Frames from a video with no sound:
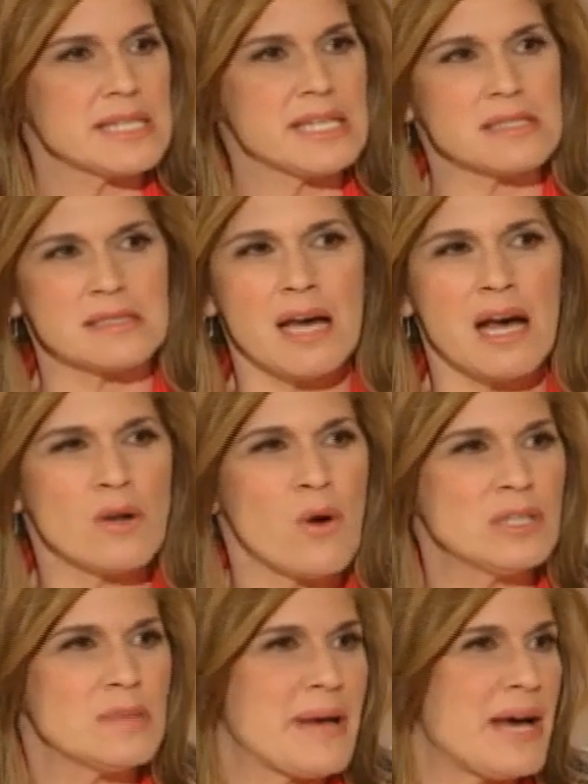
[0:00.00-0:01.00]
it's not
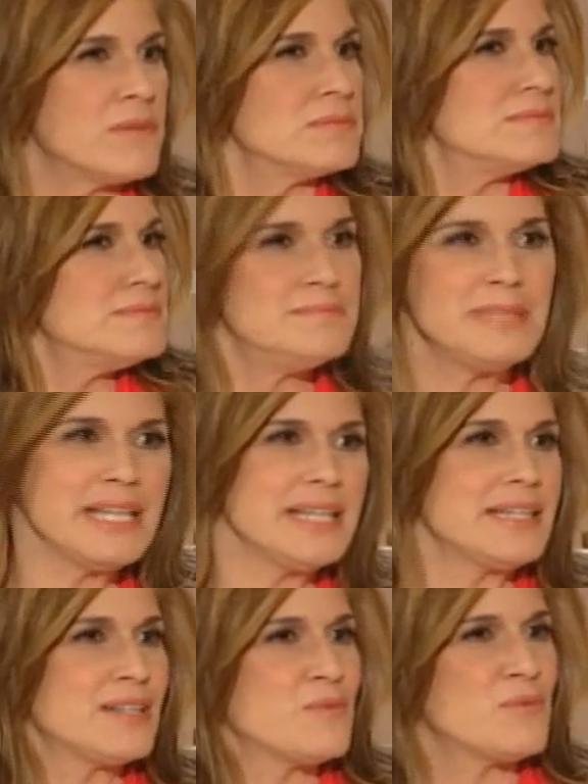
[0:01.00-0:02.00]
all about
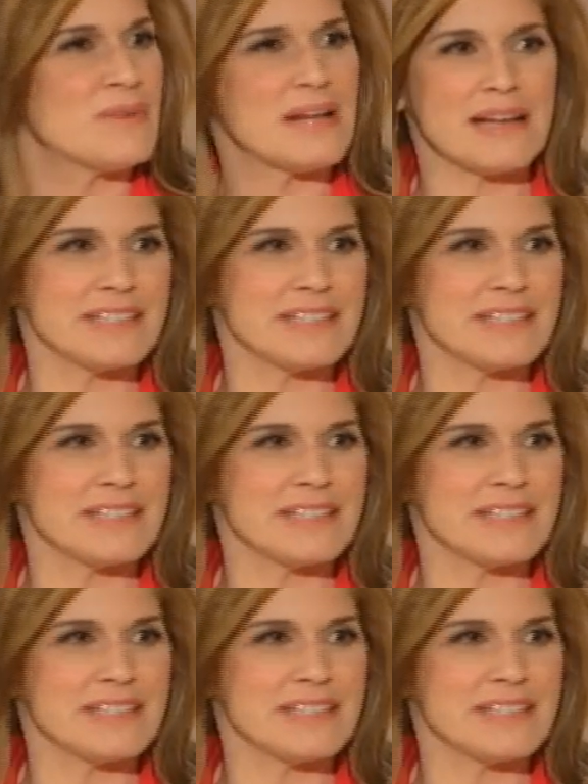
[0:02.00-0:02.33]
me and,